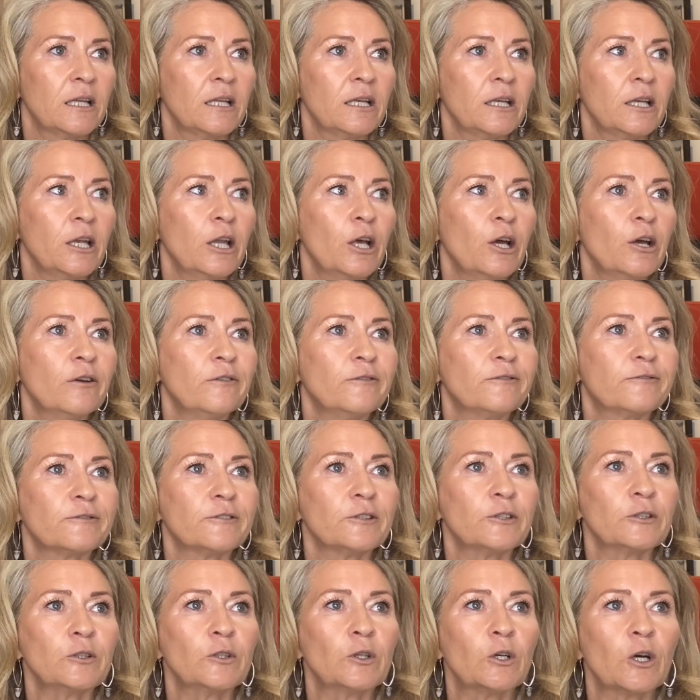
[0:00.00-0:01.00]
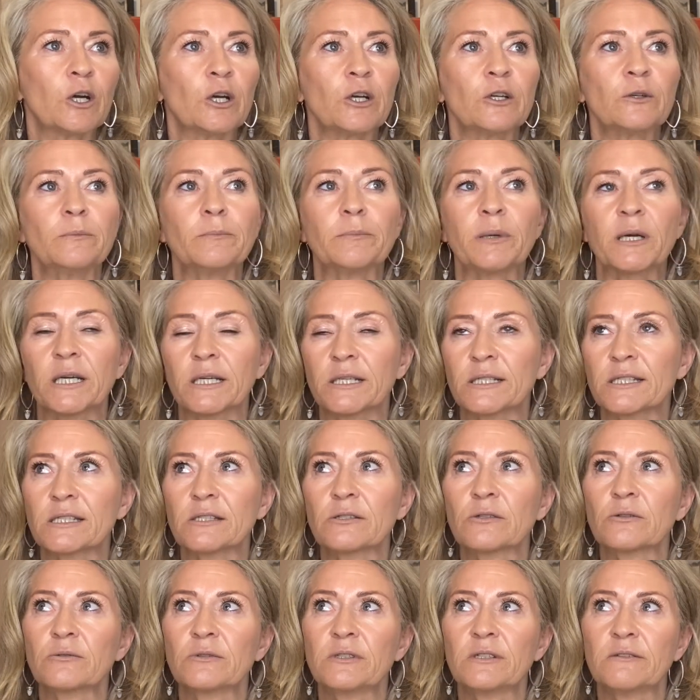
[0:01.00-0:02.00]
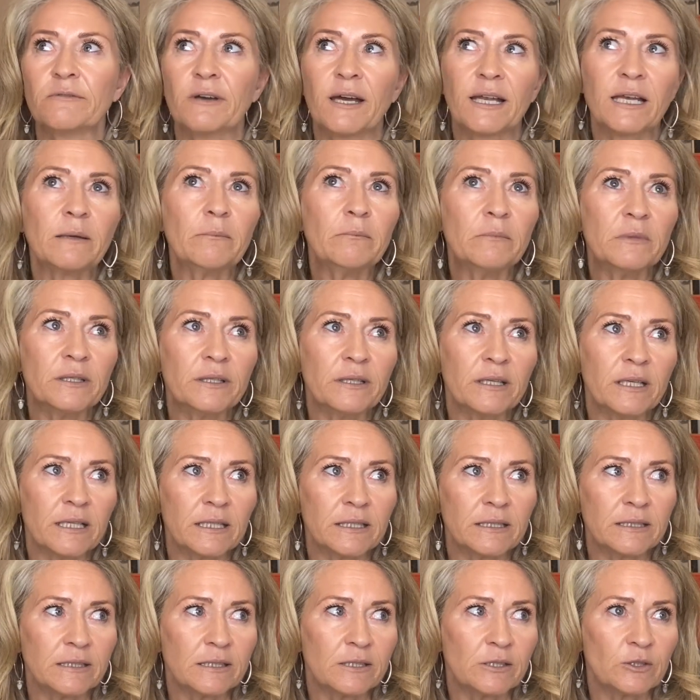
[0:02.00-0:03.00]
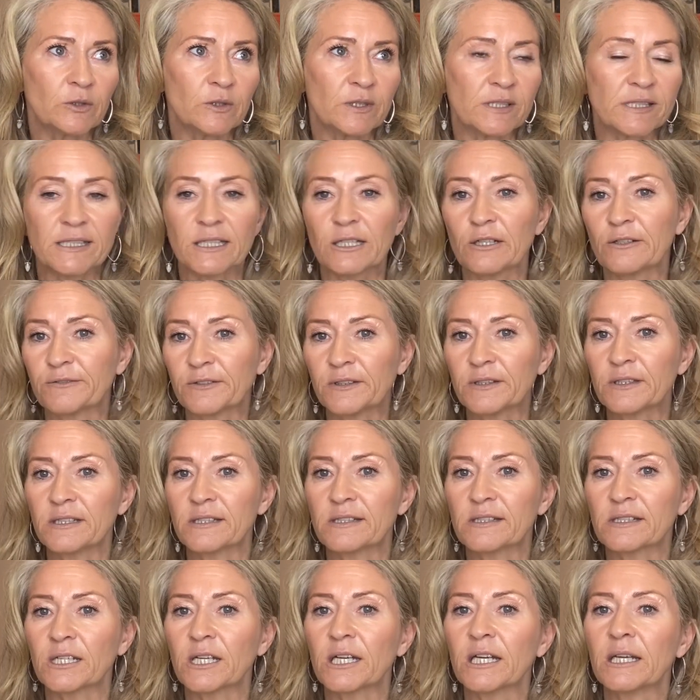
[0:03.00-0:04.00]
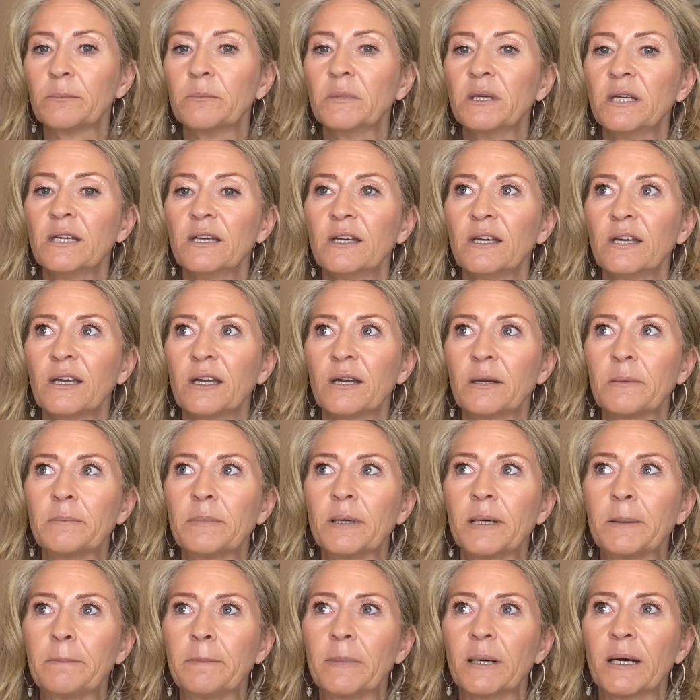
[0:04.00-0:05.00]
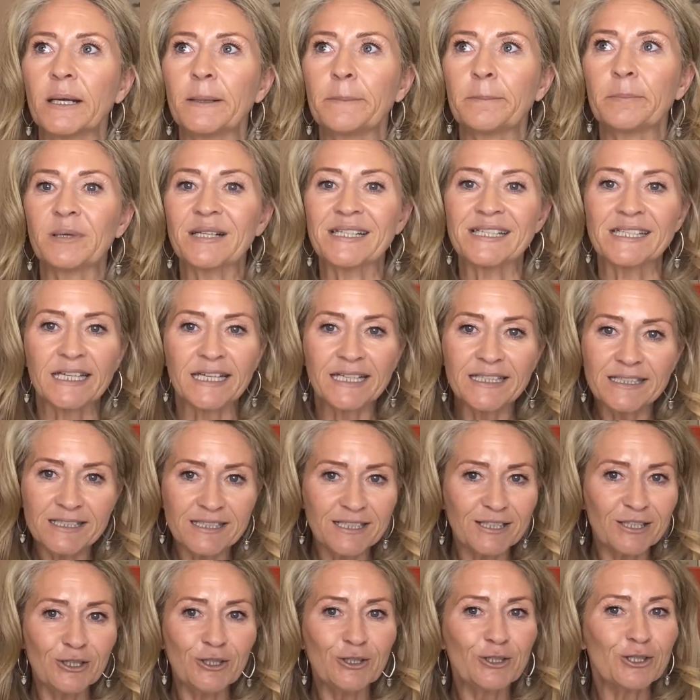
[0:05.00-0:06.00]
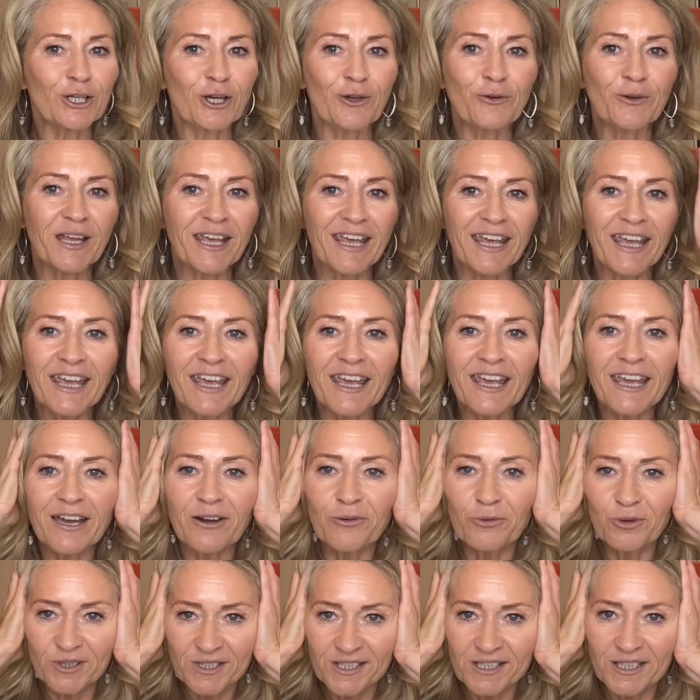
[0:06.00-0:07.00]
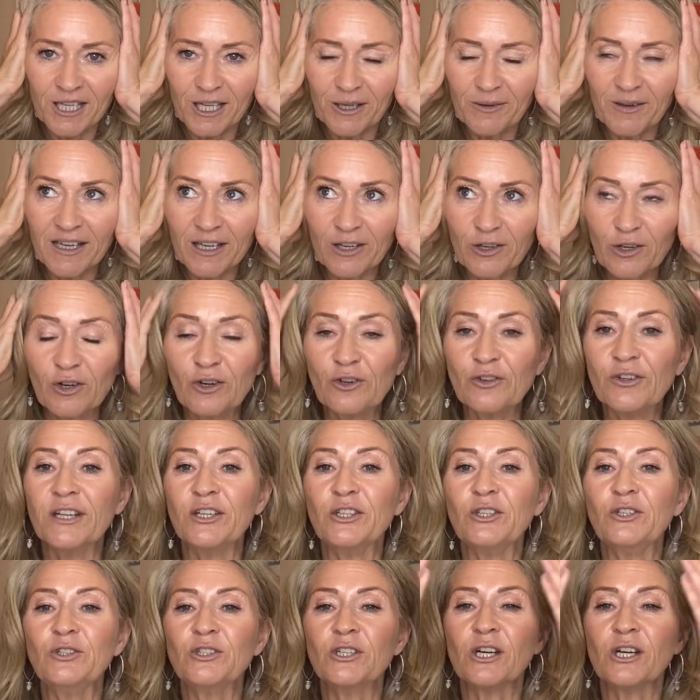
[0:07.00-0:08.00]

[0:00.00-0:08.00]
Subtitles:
learn through your own personal development and yourself at this time, but by pretending you don't hear what's going on and you